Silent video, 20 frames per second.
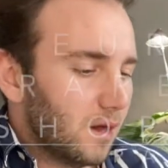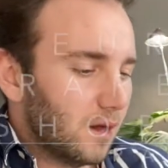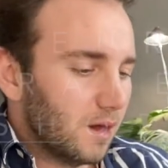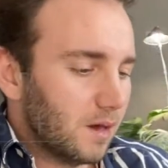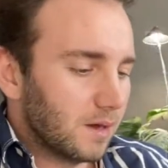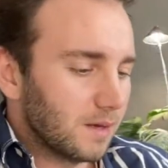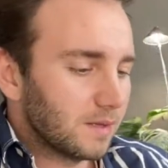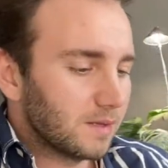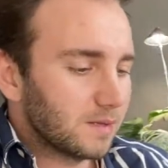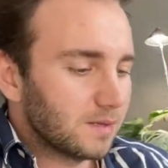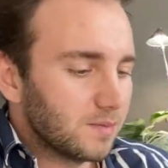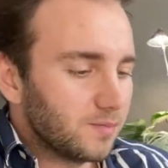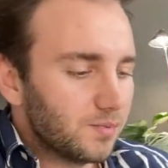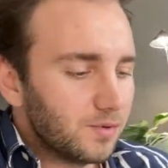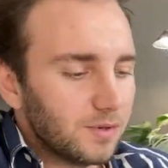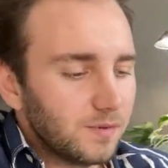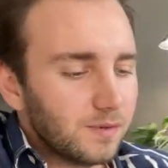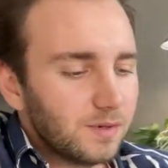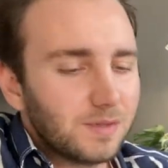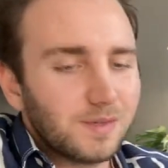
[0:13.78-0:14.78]
In this
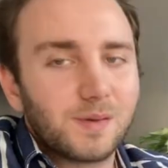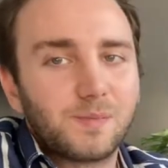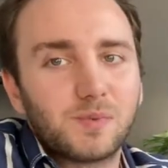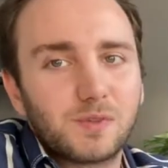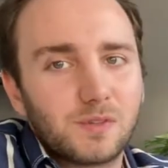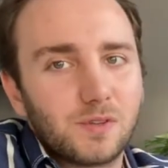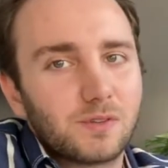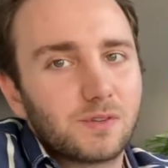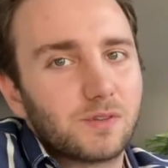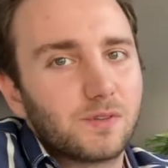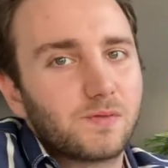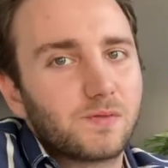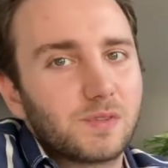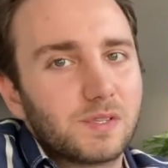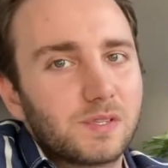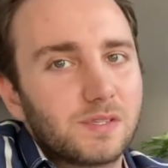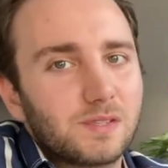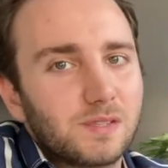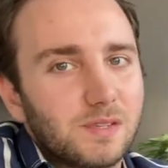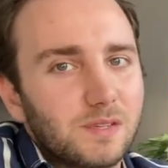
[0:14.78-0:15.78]
previous episodes of
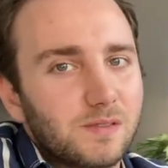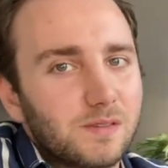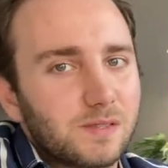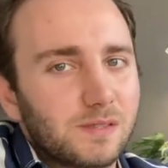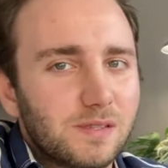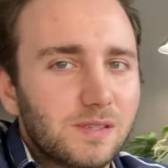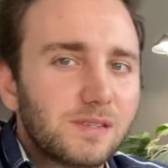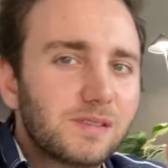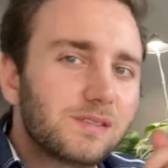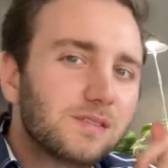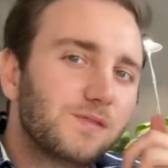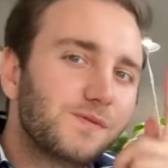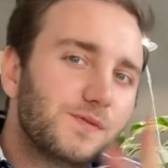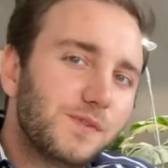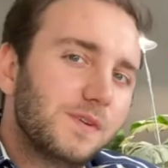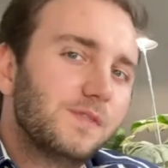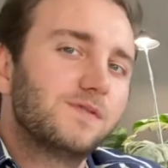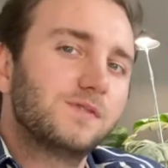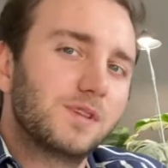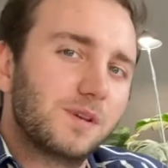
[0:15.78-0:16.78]
this series, this is the
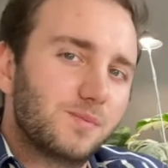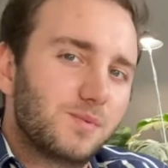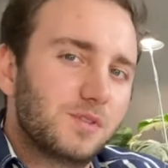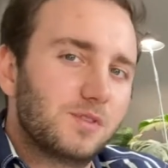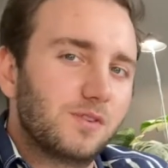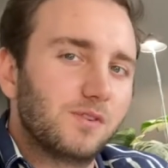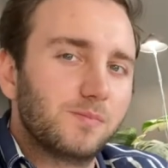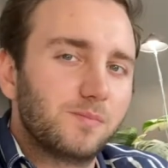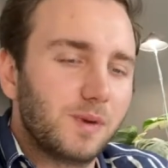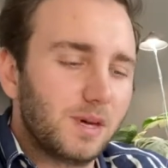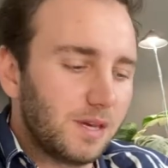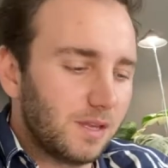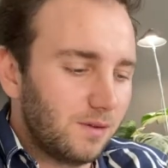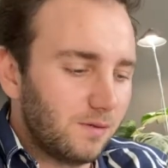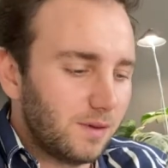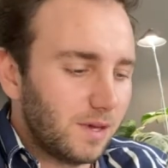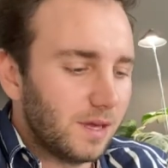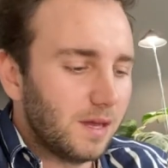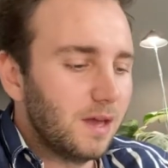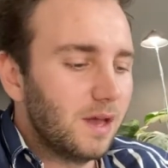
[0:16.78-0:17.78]
5th episode by the
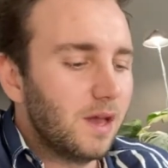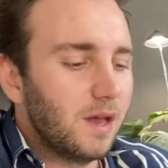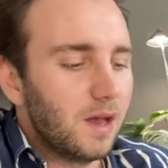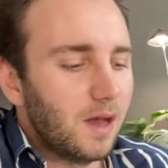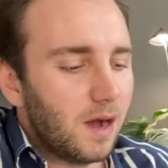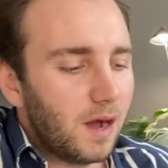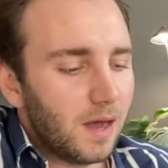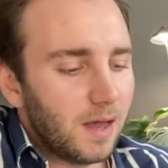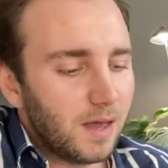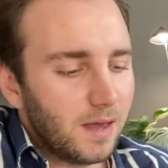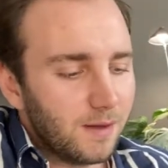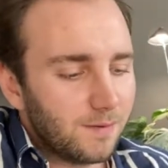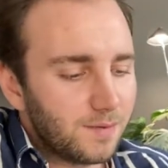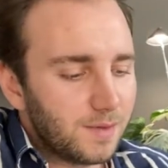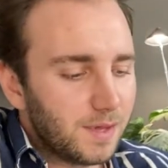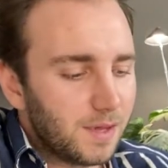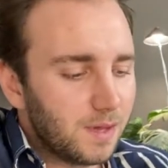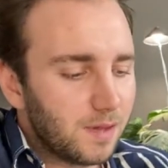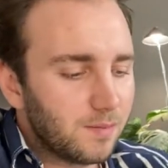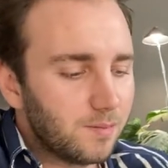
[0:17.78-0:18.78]
way, I have
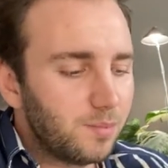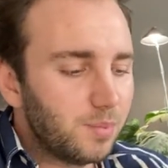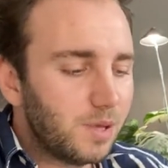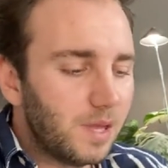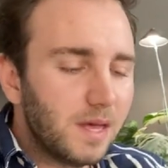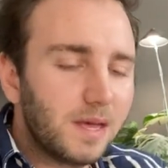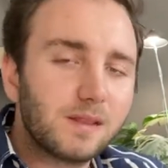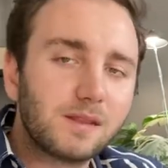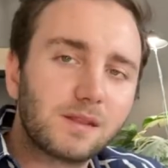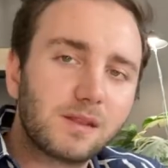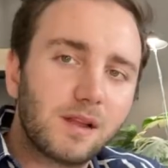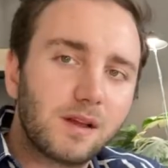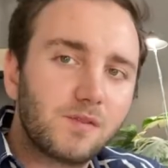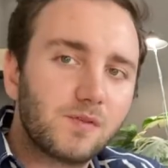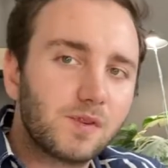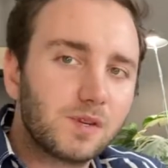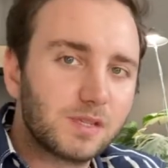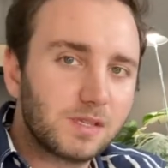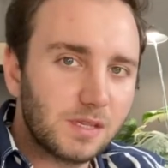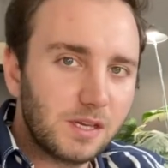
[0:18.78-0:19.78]
done
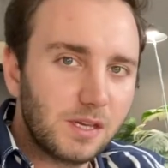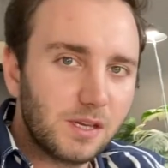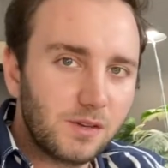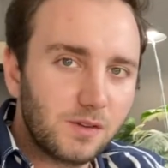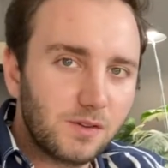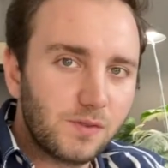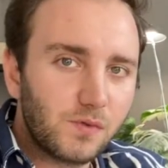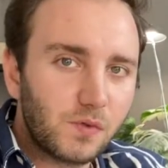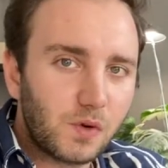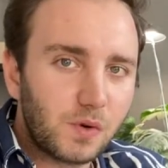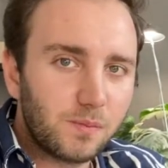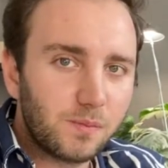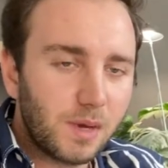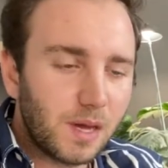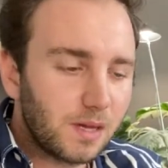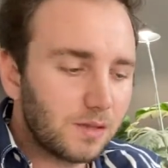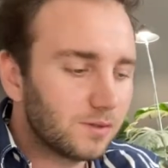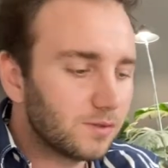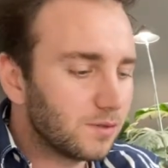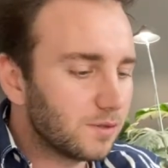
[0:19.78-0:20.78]
PlantLovers.eu from
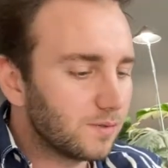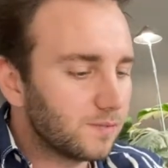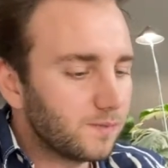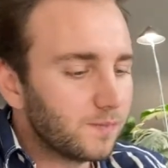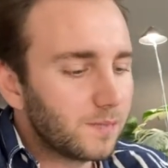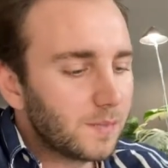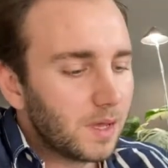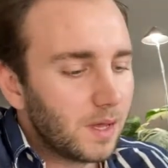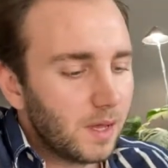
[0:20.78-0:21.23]
Belgium,